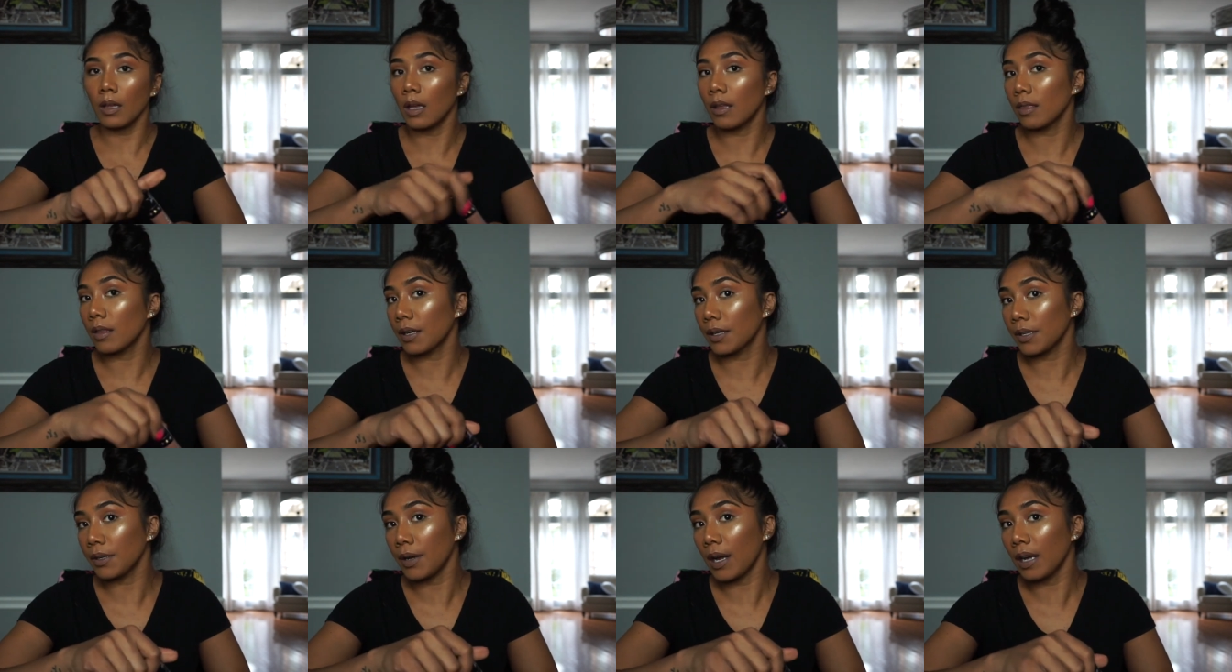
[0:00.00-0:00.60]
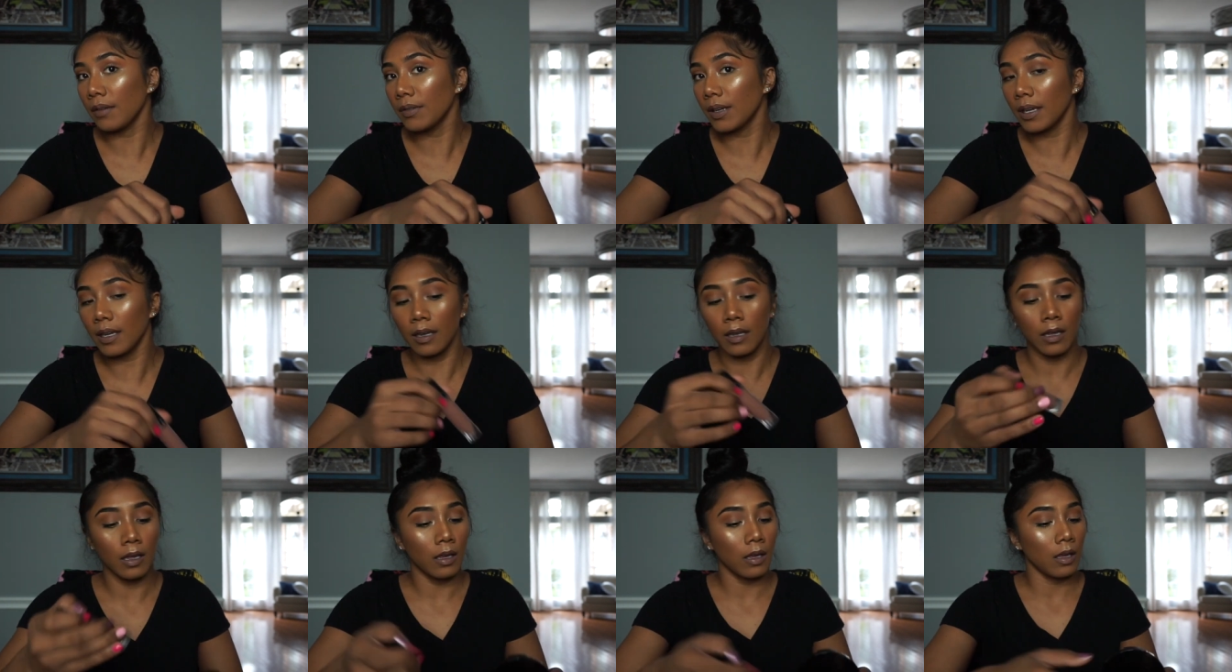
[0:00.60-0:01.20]
And there you have it.
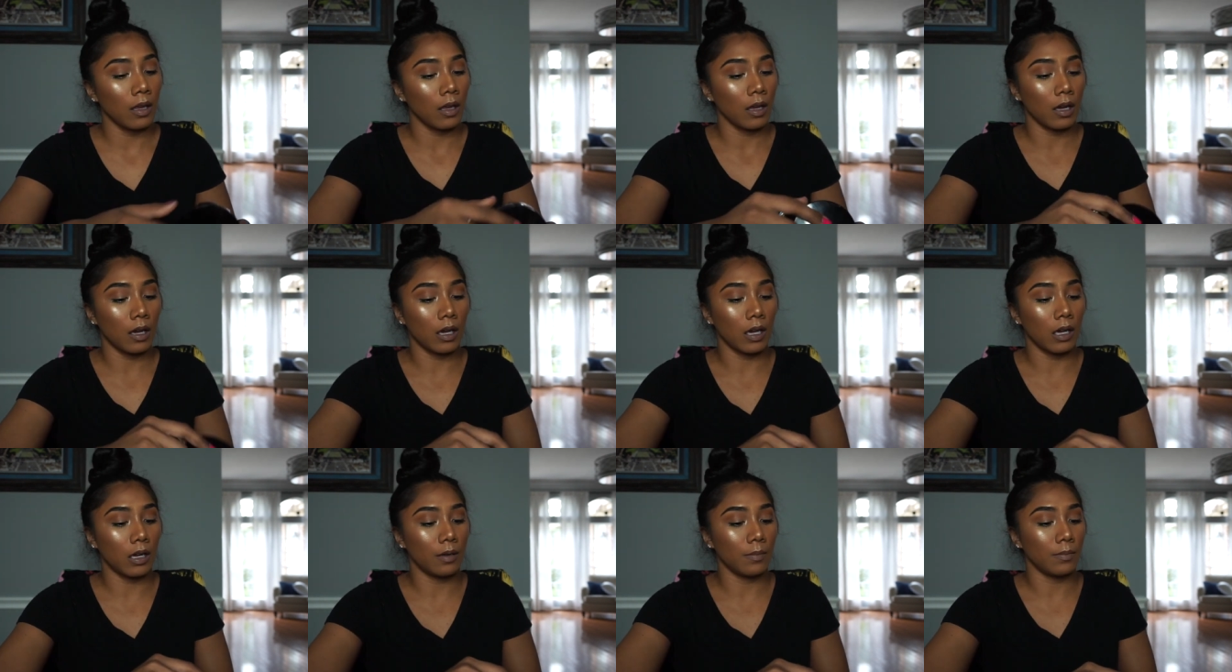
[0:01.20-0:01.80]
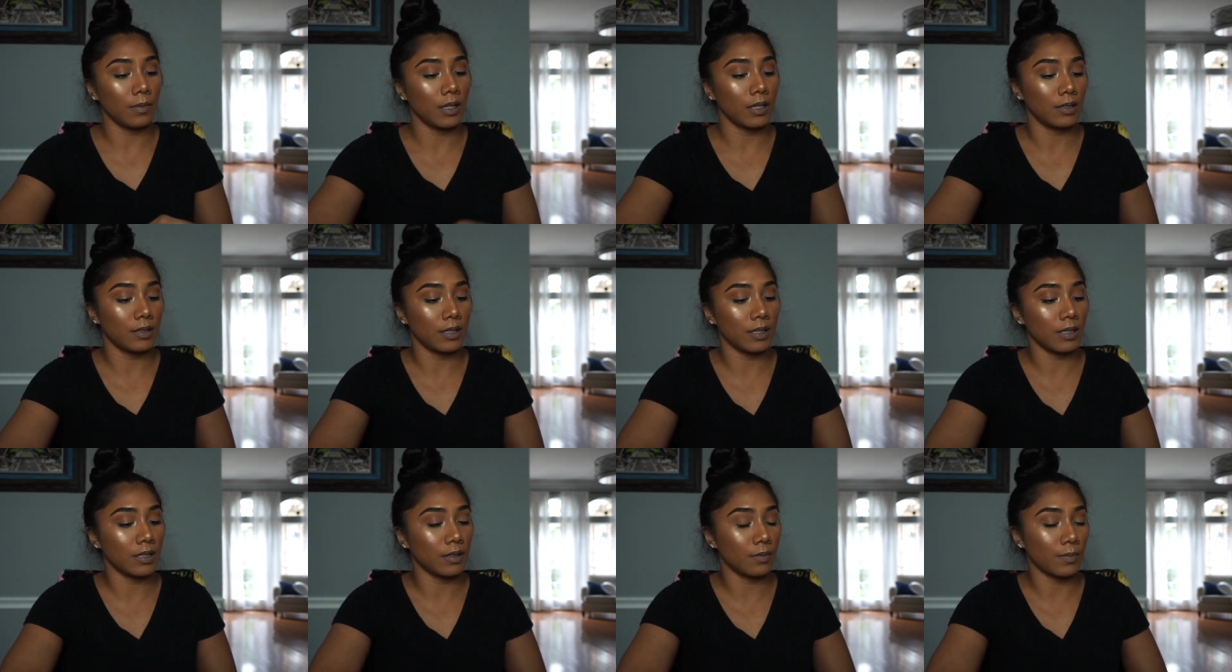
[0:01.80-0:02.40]
This
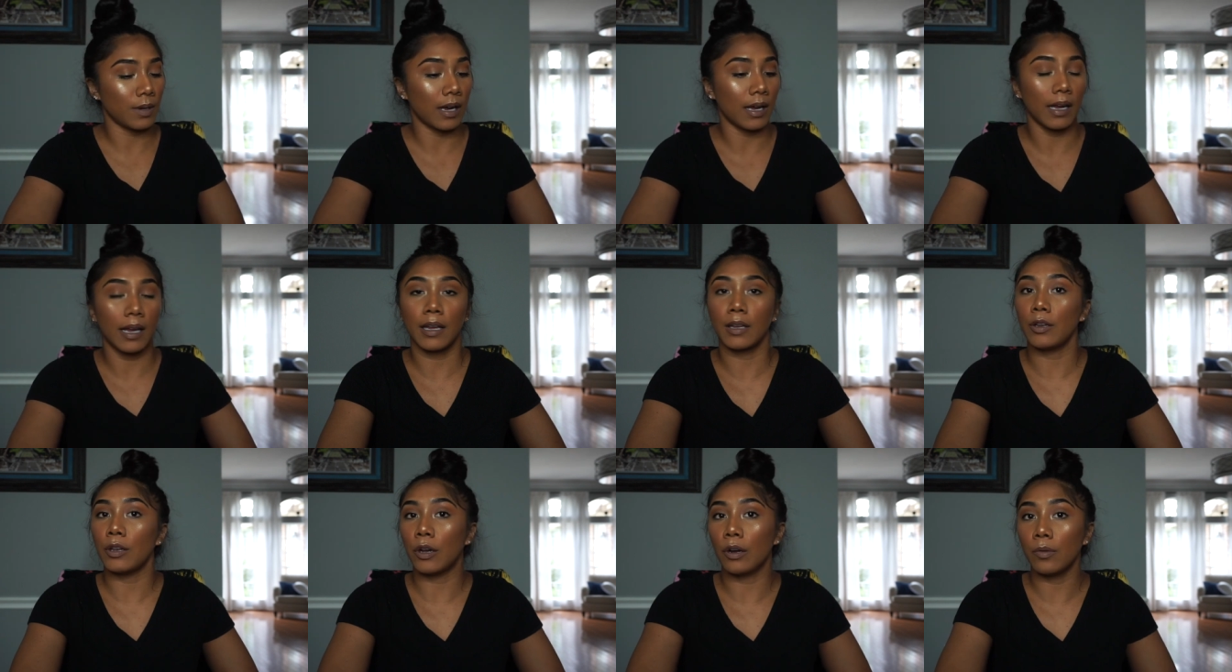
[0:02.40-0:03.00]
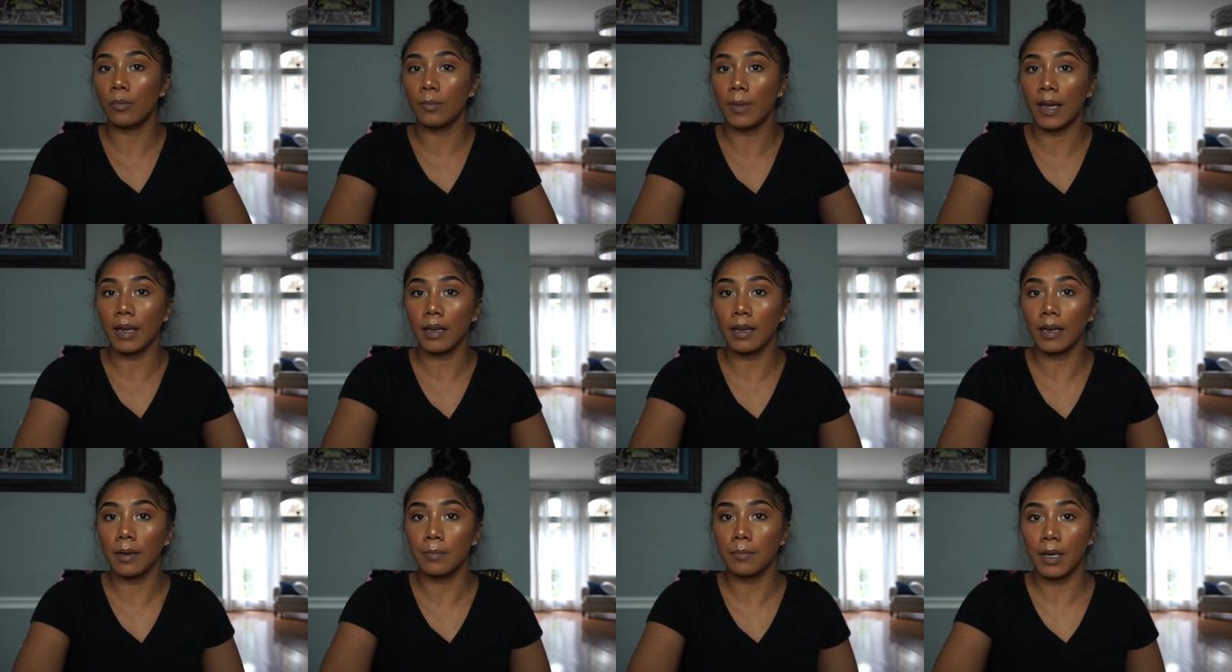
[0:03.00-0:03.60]
is my no
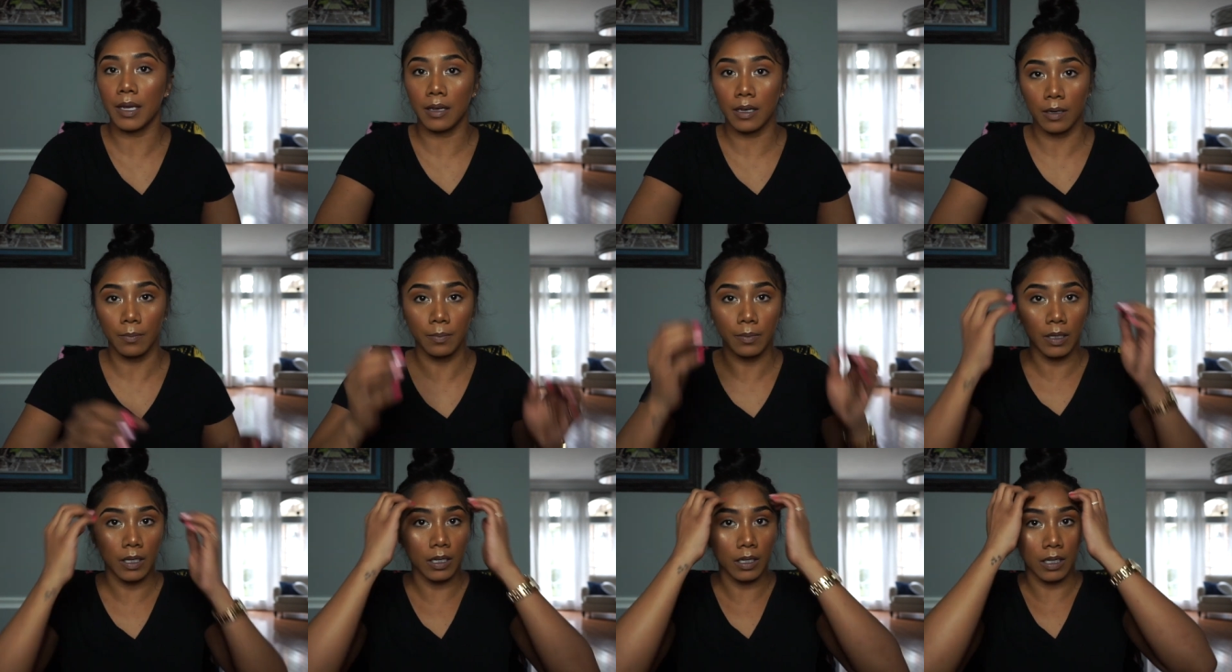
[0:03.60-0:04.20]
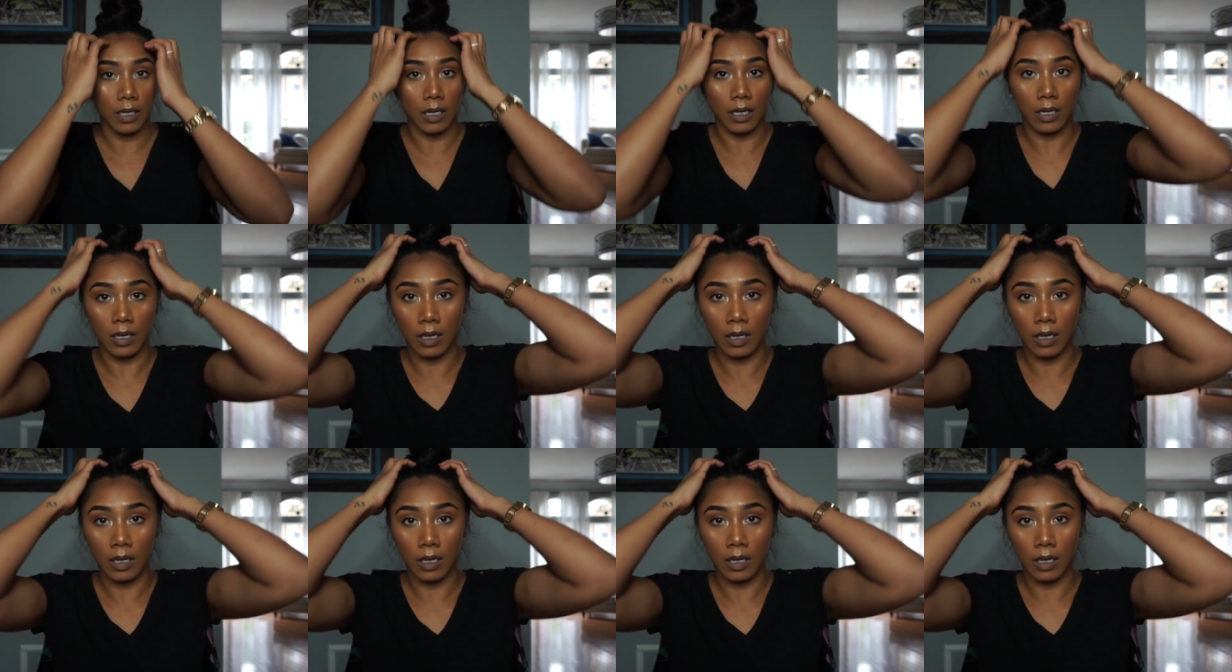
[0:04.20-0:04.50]
makeup look.